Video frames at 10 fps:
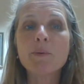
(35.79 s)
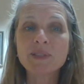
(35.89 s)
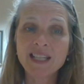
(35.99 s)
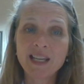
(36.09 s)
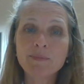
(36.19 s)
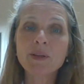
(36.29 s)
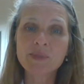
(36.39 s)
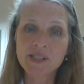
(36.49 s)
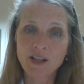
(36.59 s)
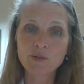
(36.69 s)
to keep
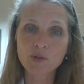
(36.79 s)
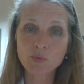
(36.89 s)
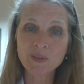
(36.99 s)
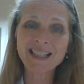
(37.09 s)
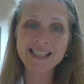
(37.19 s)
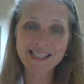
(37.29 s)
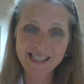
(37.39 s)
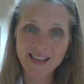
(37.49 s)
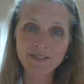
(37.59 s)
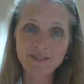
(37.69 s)
themselves really
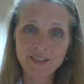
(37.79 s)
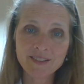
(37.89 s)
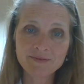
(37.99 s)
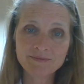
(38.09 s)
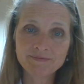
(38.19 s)
safe.